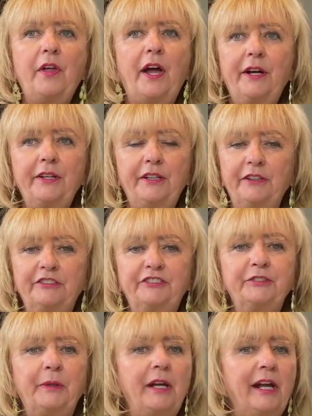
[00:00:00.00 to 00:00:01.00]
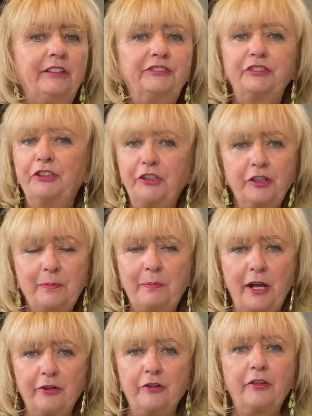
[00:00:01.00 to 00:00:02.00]
That is as good or
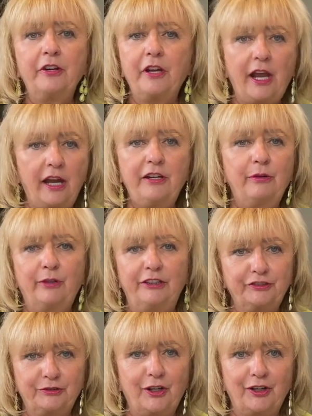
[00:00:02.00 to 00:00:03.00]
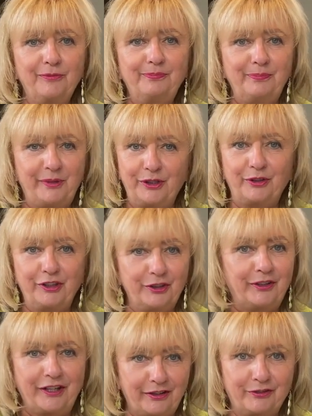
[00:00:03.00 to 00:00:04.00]
better than any restaurant meal
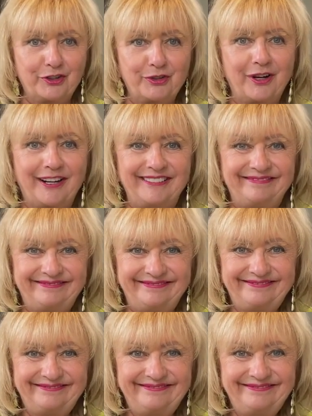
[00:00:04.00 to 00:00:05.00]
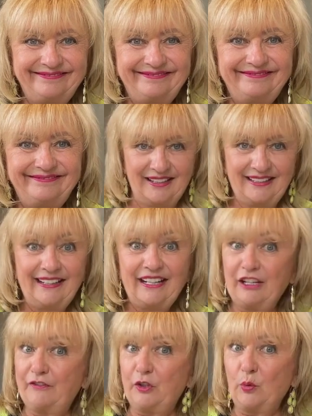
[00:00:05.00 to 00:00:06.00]
you'll ever try.
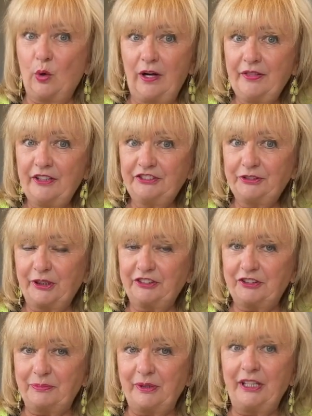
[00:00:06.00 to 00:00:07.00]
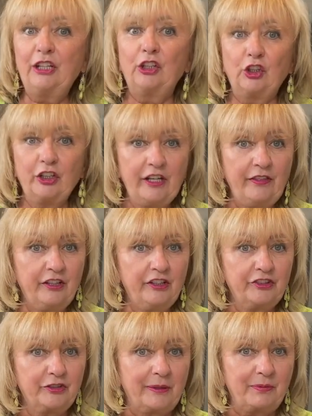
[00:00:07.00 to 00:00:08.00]
If you want this recipe, look in the
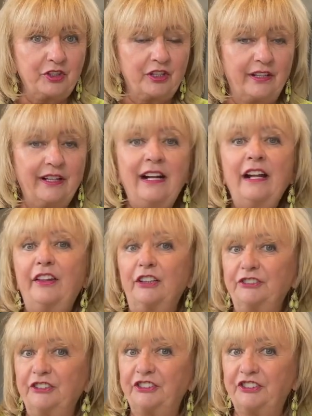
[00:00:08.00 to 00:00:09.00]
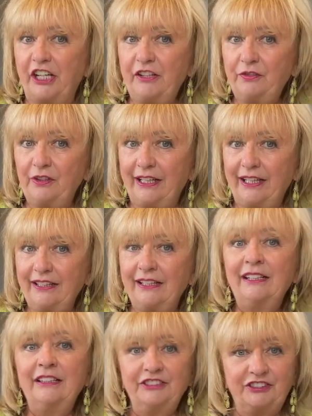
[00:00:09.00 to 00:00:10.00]
description. There's a safe link.
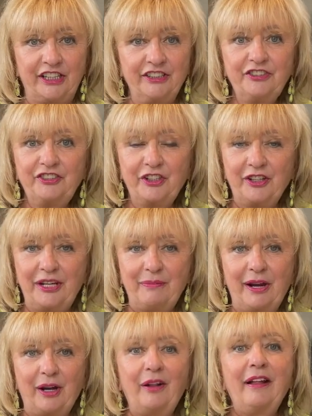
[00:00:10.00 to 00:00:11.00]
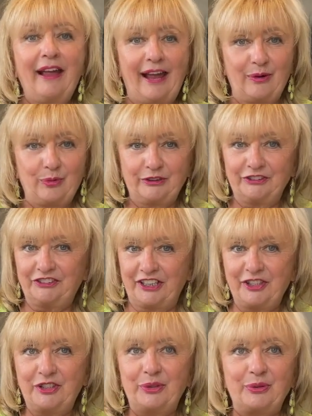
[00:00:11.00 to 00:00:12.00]
Send us your email and we'll
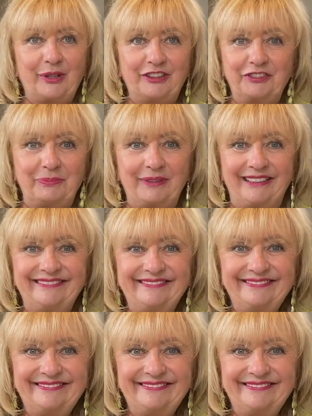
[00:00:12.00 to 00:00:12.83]
send you a recipe.